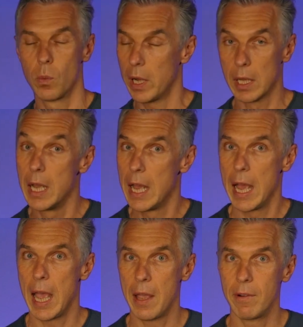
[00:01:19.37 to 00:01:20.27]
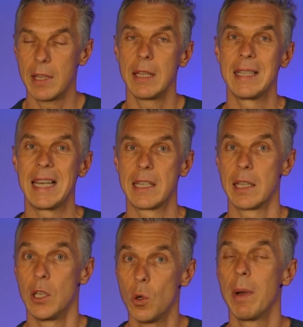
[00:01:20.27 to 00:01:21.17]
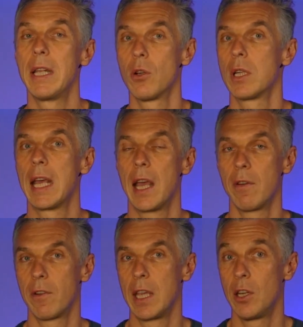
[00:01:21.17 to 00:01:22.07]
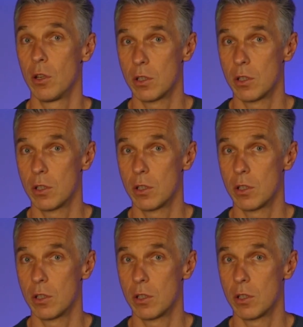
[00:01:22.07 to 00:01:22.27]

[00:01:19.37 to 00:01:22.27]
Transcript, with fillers: well, everything that you may not have in your